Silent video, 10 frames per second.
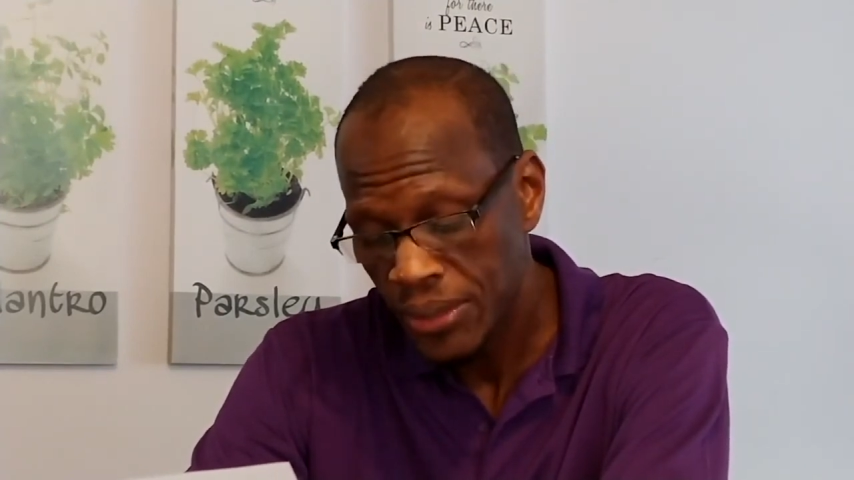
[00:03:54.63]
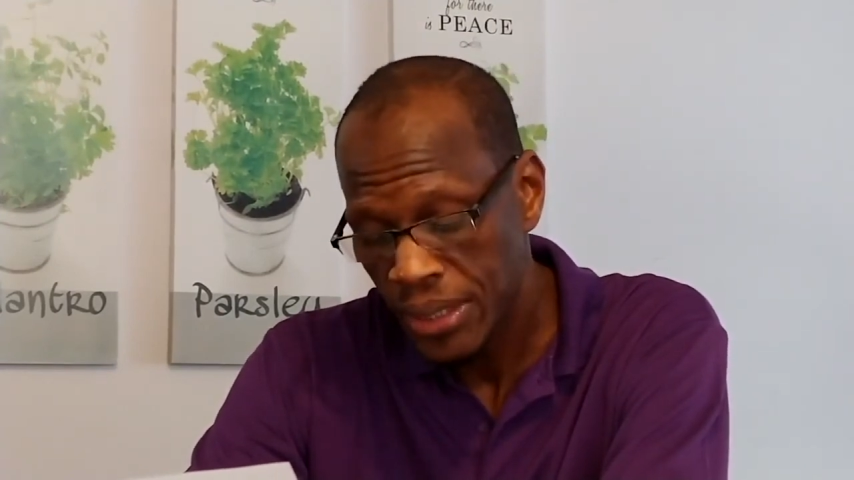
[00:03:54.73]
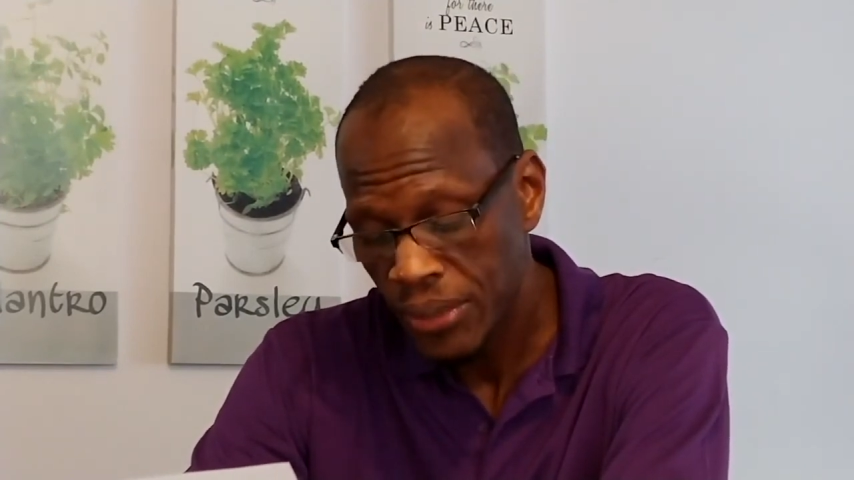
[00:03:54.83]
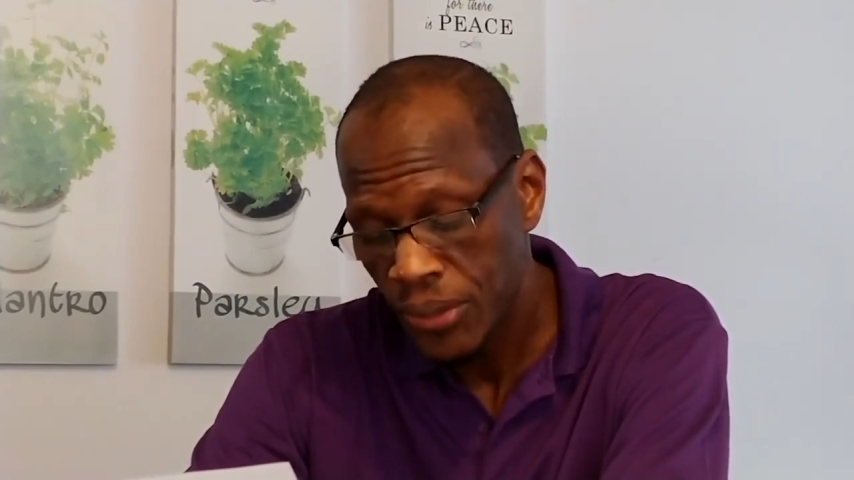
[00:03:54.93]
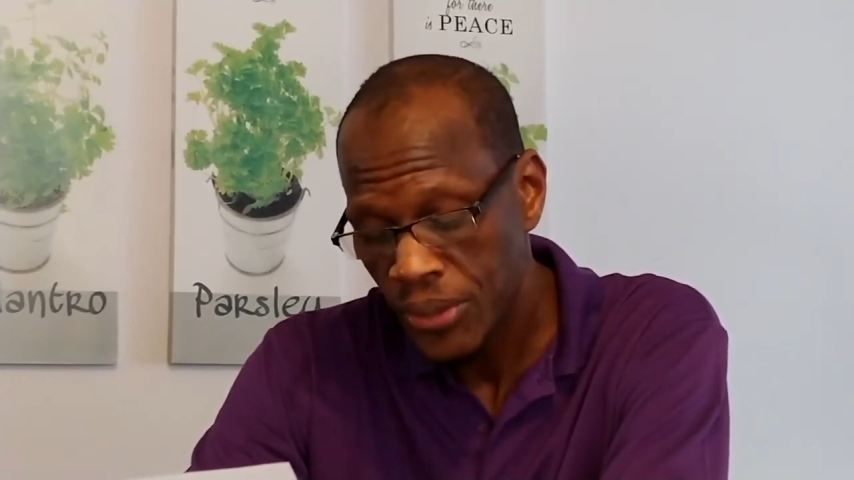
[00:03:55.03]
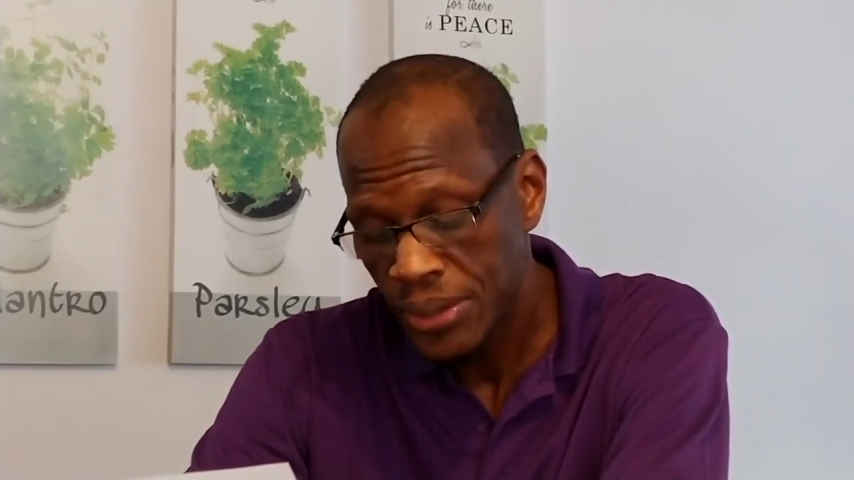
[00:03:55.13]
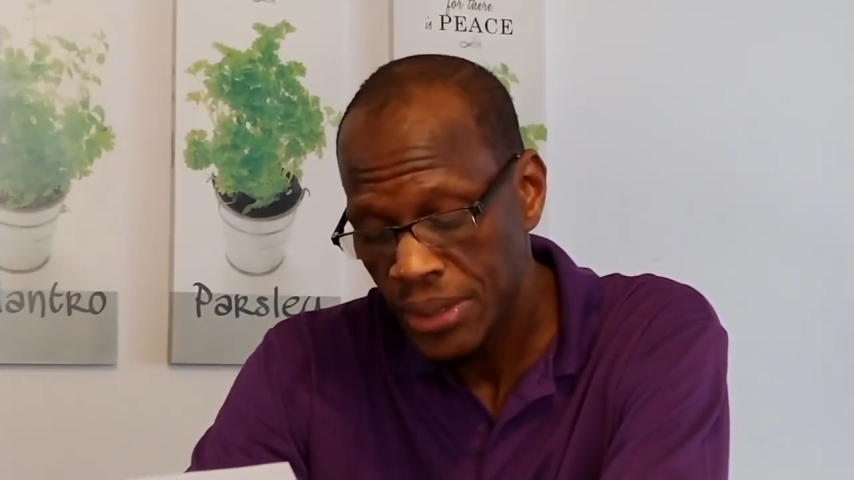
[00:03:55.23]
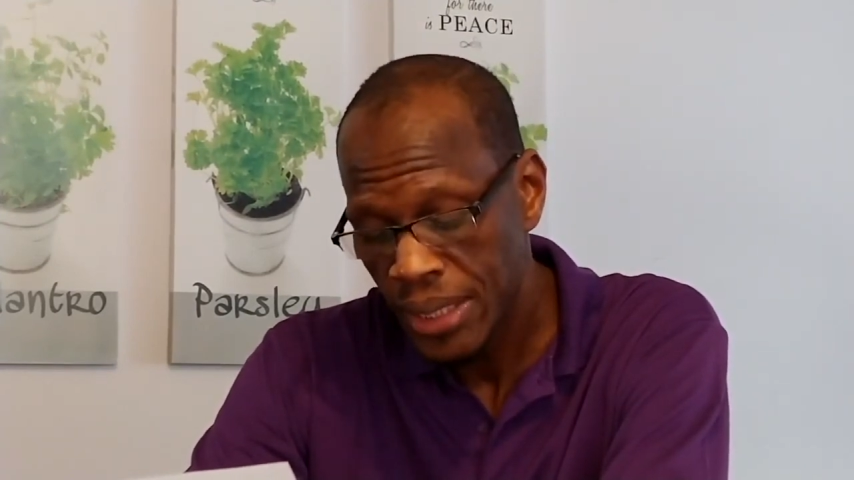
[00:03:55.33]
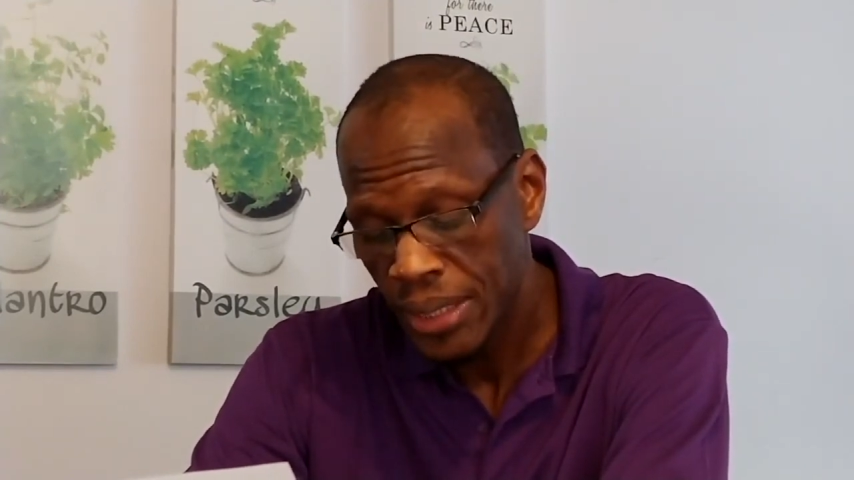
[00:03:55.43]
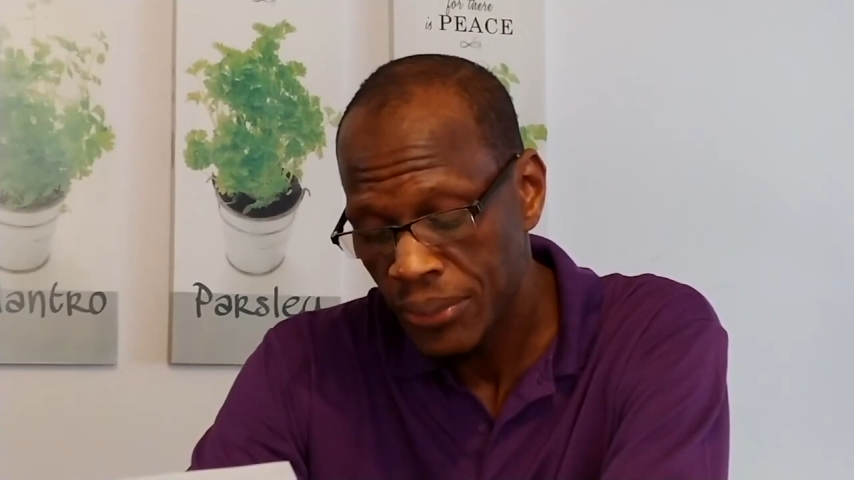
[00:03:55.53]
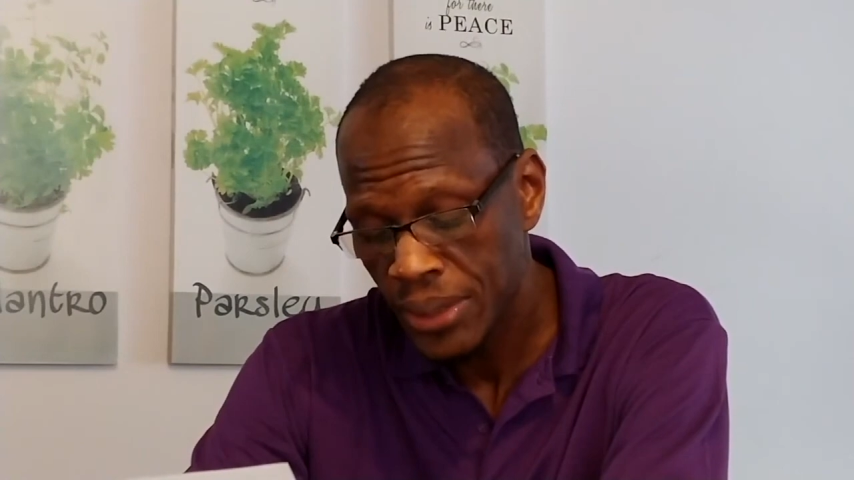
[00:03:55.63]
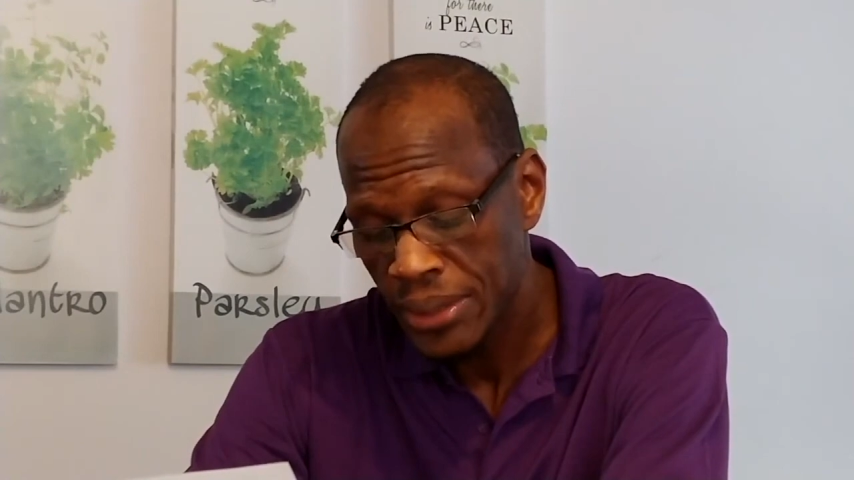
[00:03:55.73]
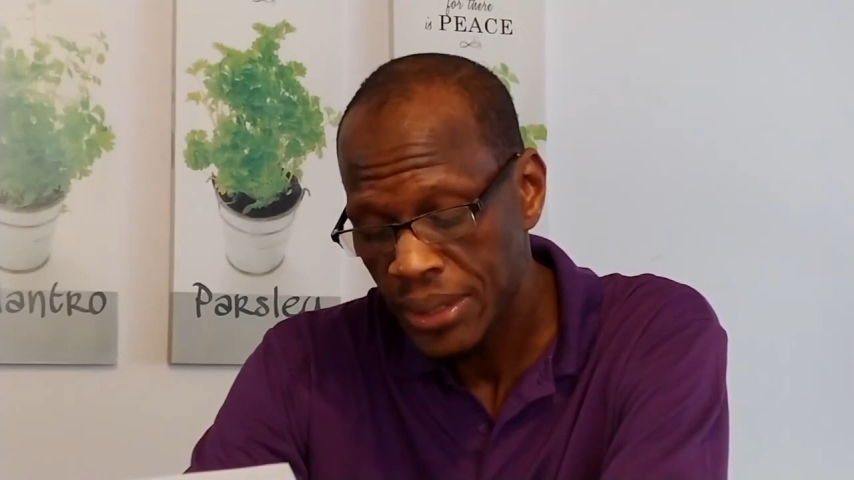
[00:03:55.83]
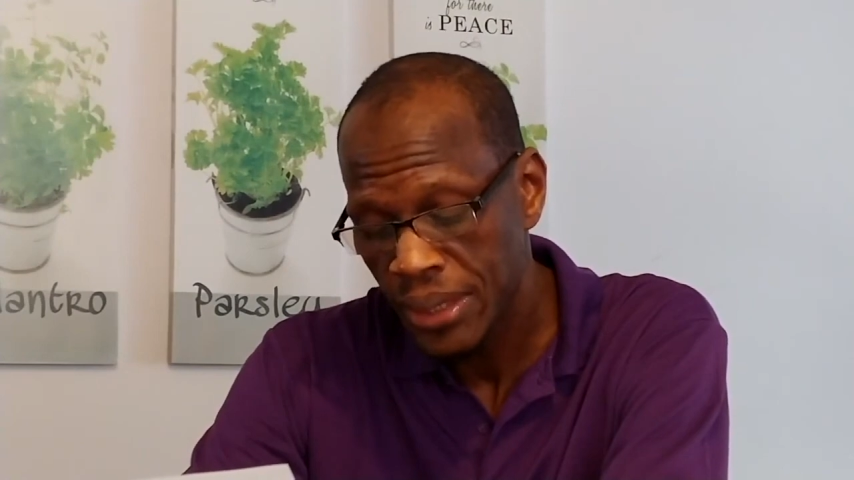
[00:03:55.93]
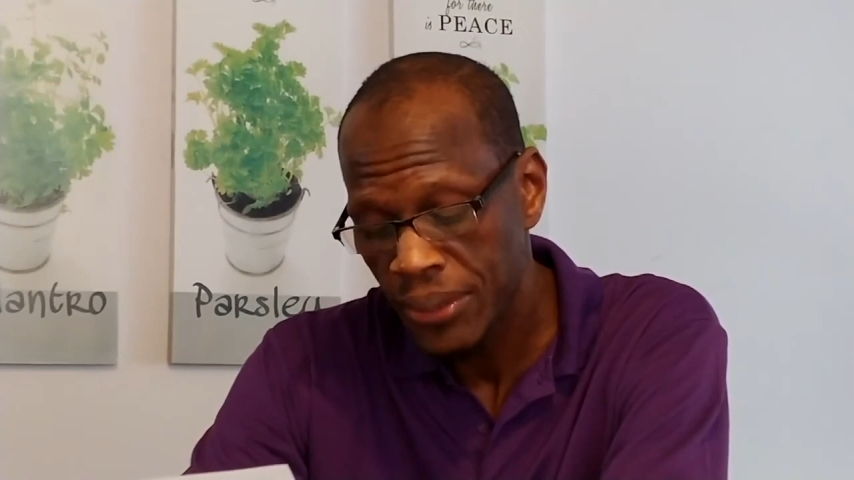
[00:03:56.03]
roadside rest
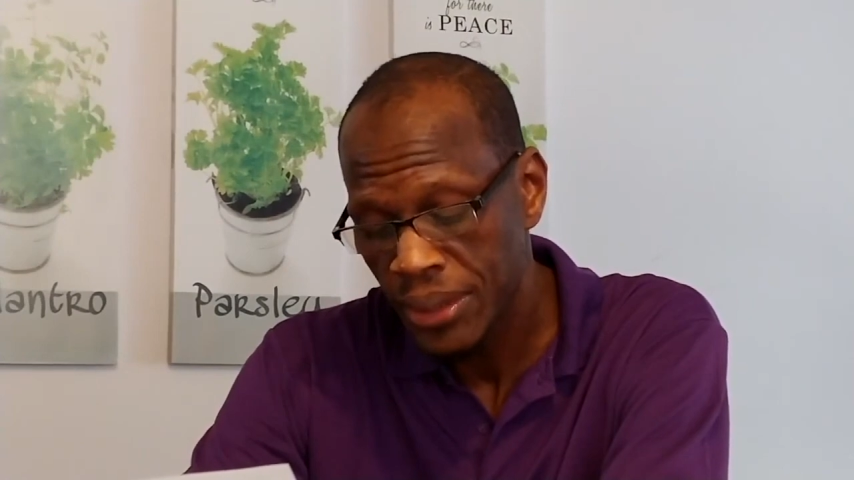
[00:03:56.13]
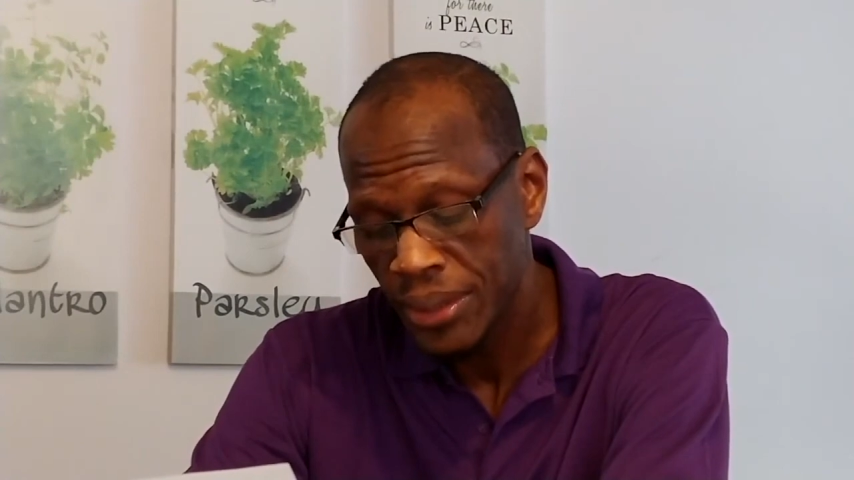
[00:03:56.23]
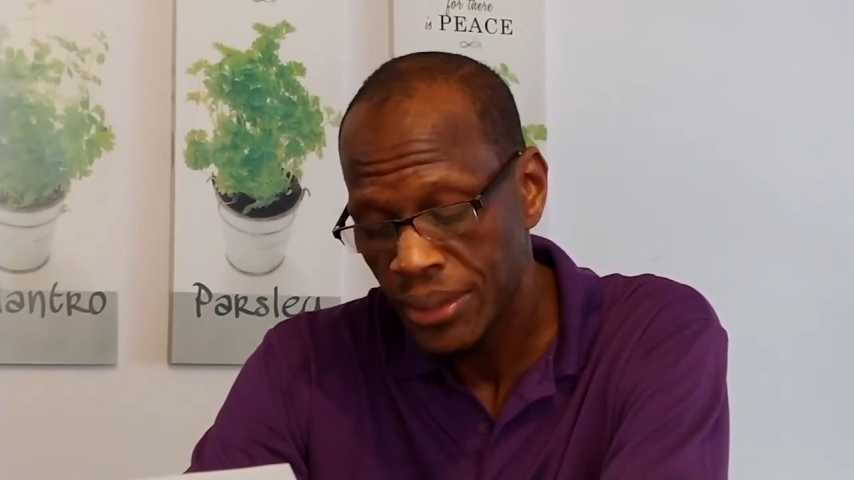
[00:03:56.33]
area